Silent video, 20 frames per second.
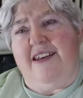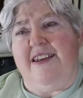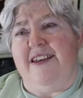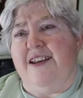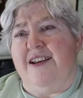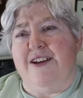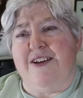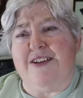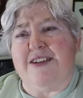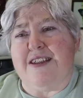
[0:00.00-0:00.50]

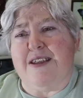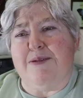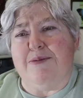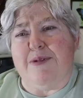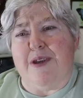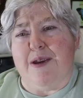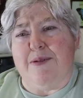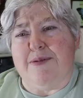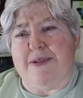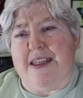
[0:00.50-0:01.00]
You know,
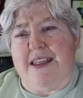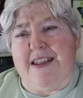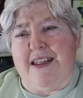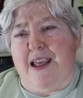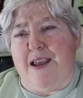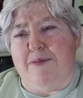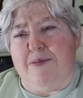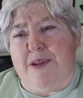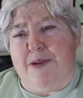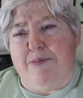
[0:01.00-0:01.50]
sometimes they
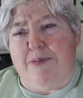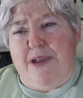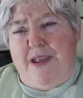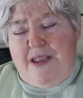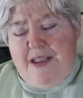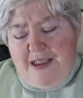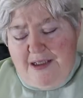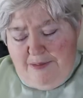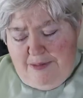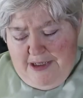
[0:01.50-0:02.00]
name the
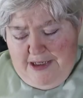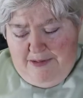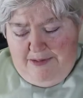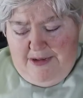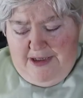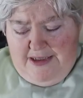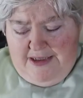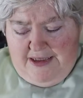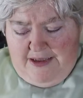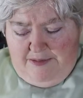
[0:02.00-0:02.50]
Beanie
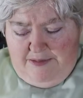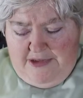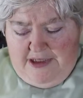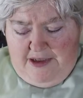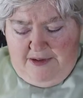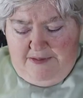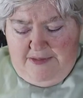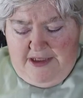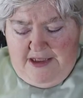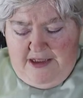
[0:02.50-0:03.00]
Baby,
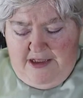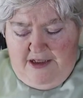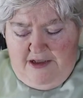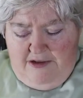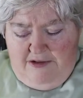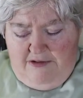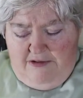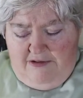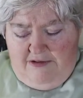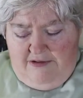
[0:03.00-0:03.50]
sometimes they
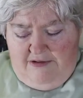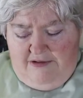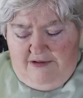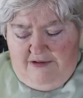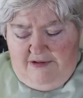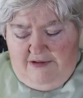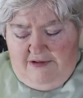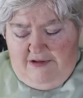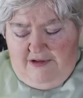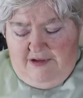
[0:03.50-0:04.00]
don't.
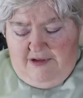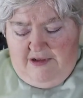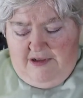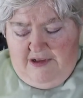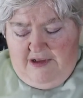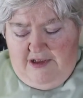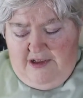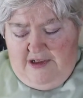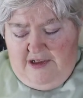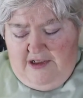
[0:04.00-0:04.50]

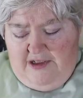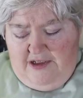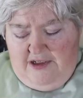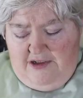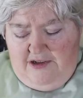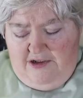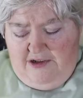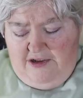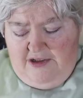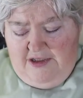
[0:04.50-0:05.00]

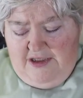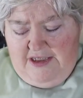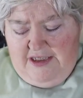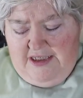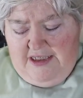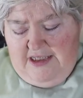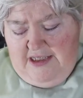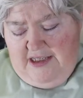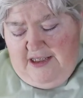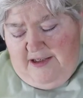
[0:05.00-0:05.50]
Let's look and
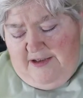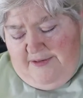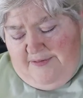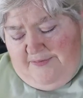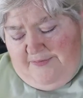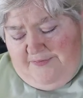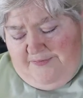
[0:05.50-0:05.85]
see.